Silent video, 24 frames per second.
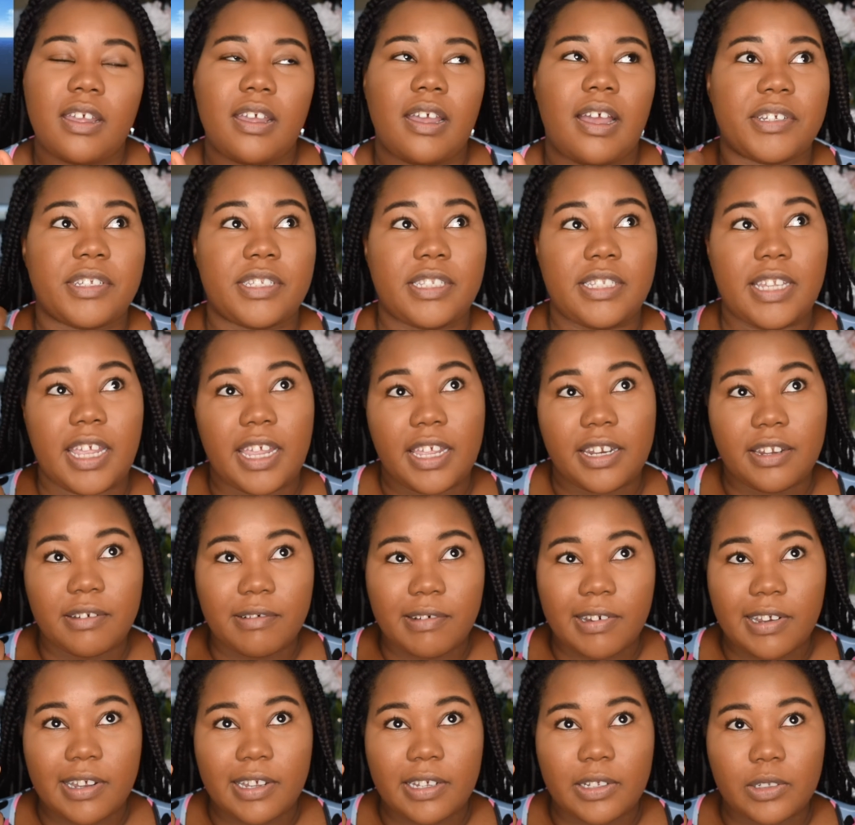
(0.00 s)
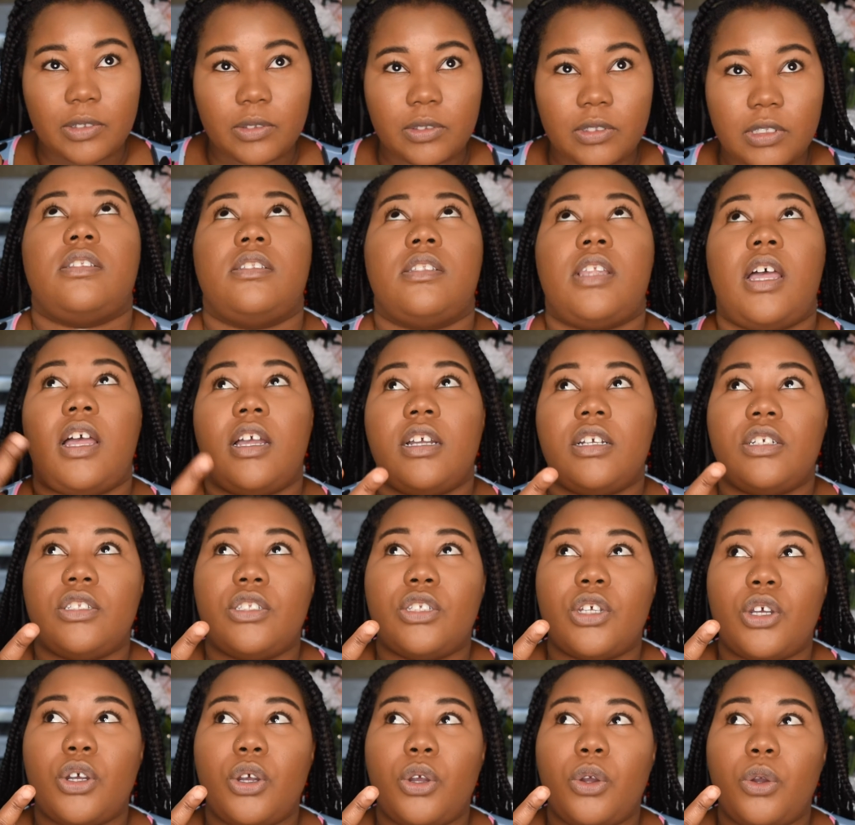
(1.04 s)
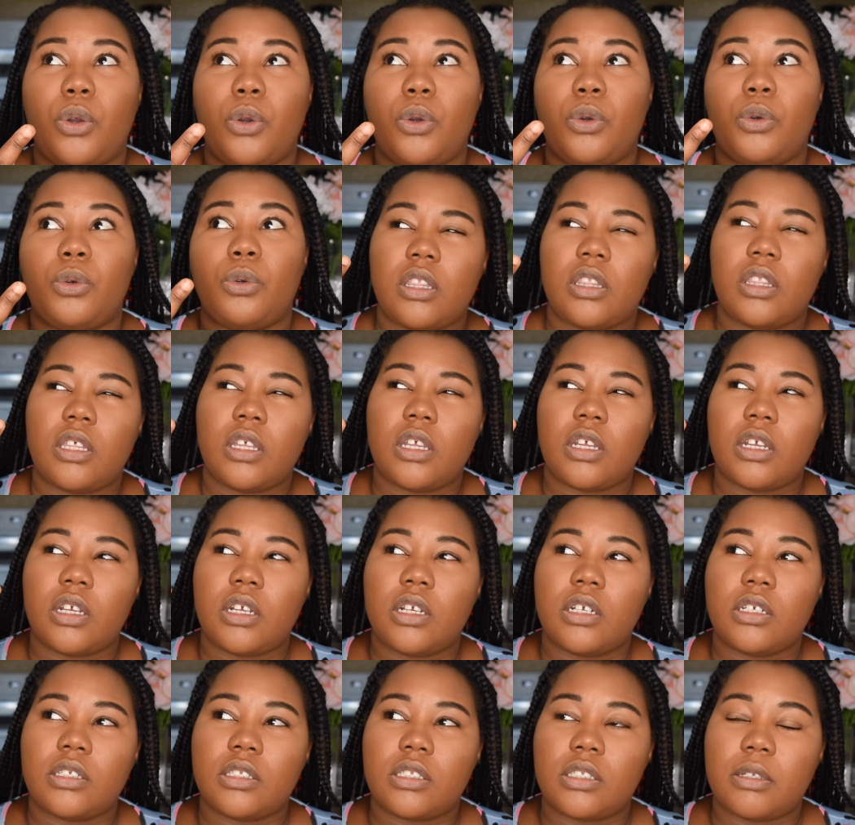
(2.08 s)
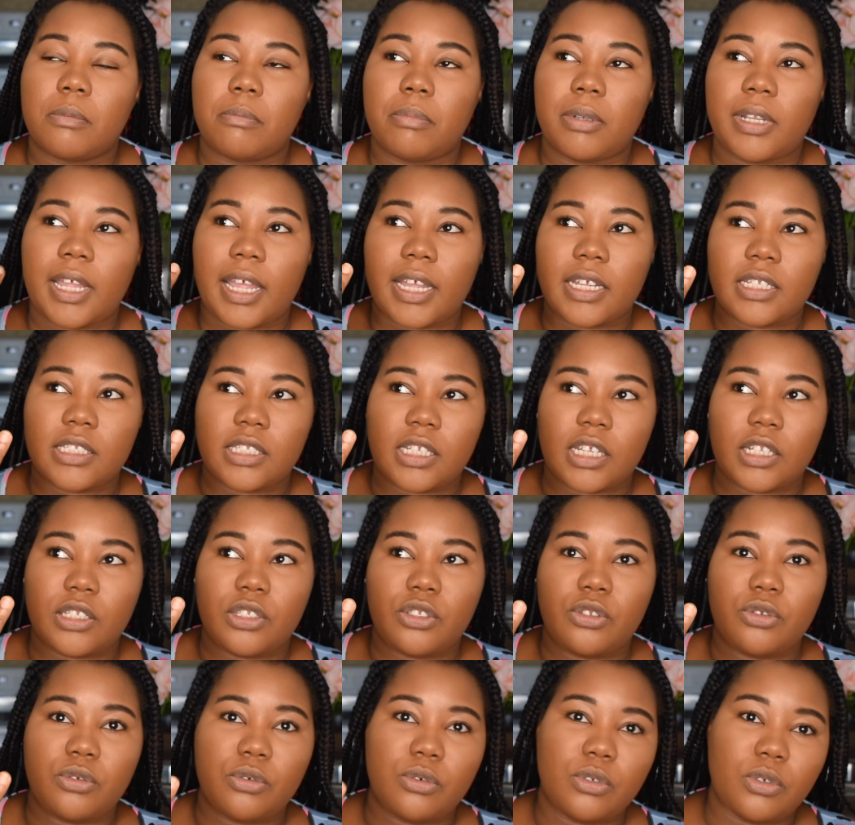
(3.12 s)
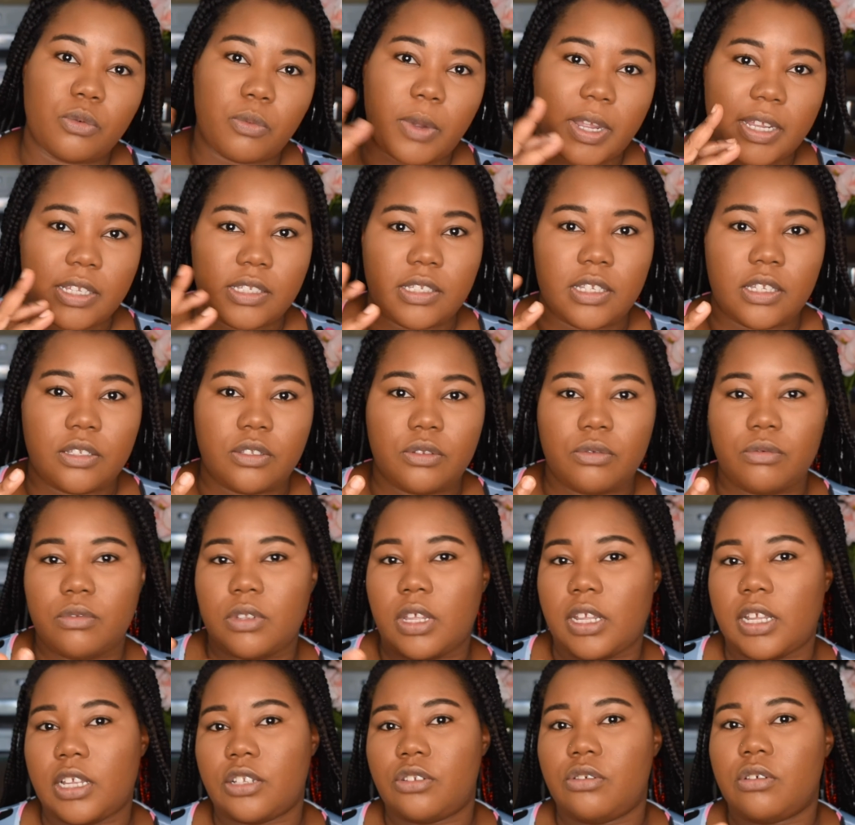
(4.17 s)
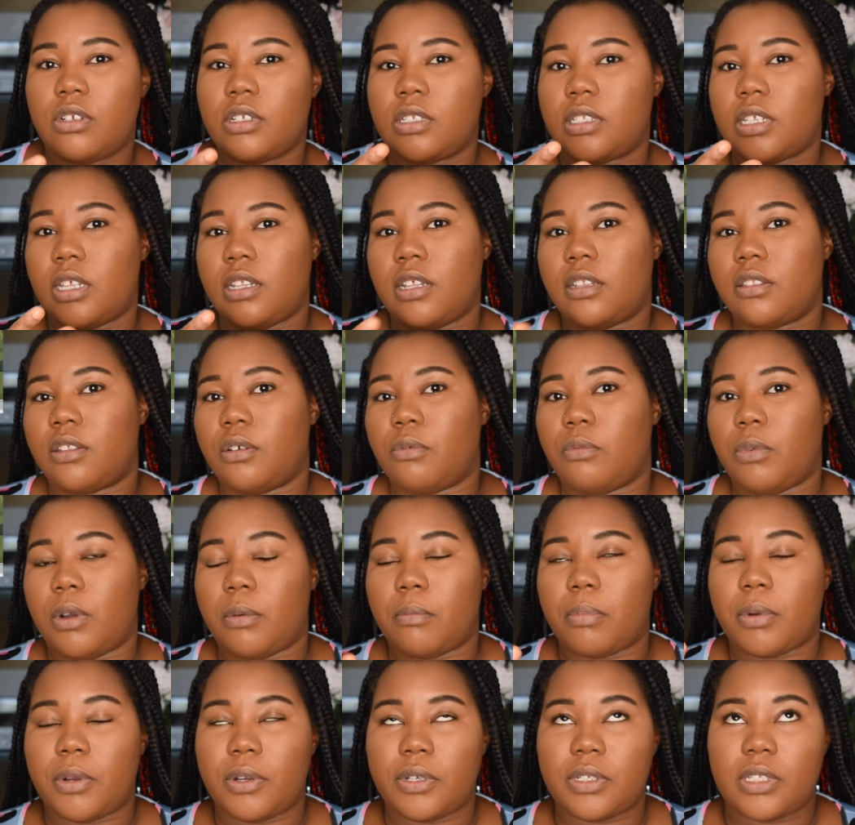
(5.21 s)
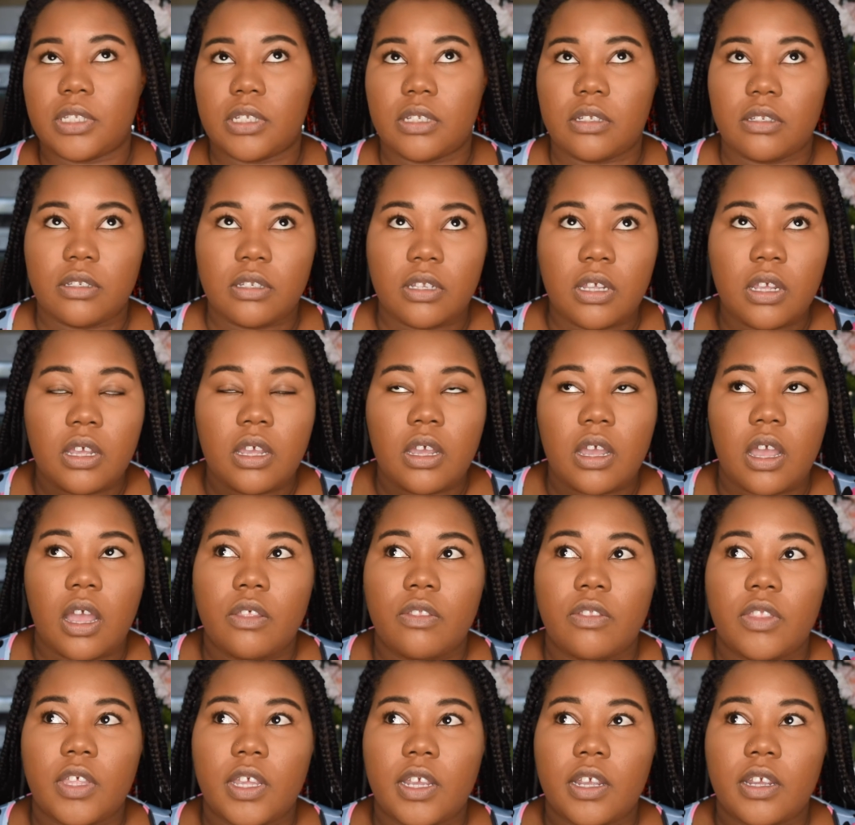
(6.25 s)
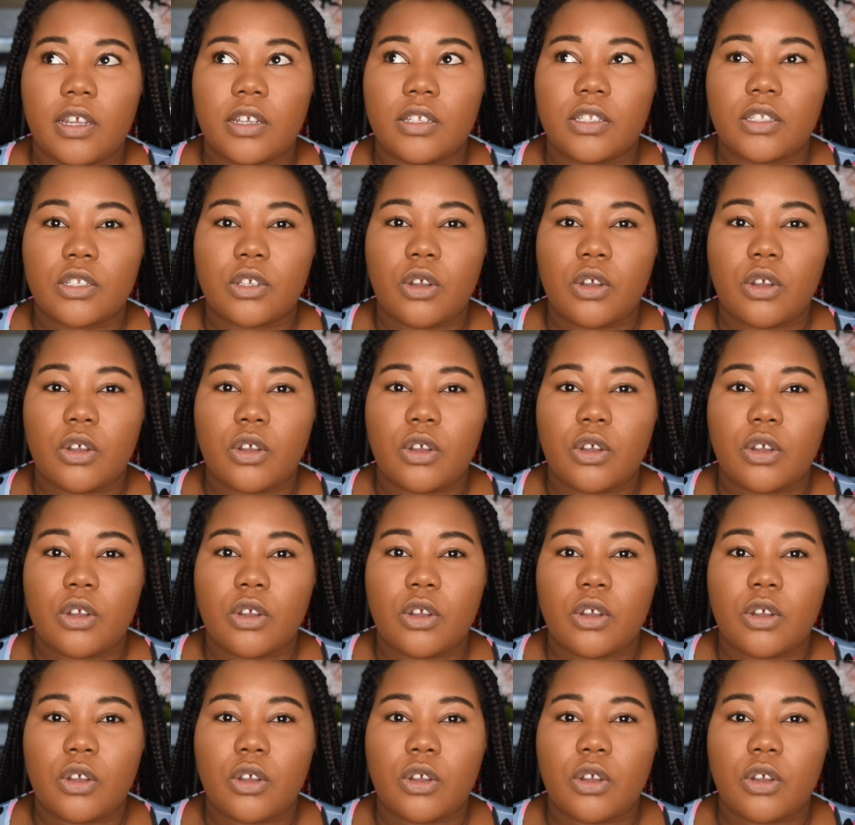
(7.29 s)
There's Deidara, Nagato, there's the black Zetsu and the white Zetsu. I guess you could say that they're one person. There's